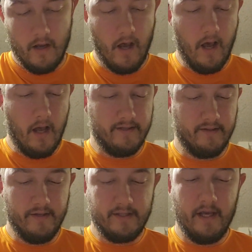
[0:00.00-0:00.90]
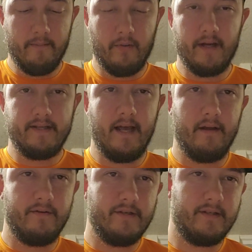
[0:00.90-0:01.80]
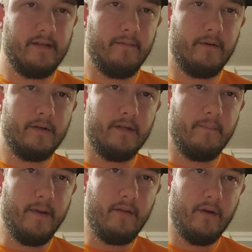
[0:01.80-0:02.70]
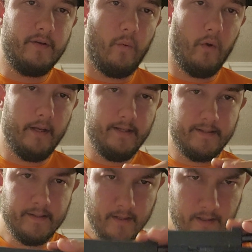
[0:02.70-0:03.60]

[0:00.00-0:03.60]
So this gun breaks down just similar to the P320s.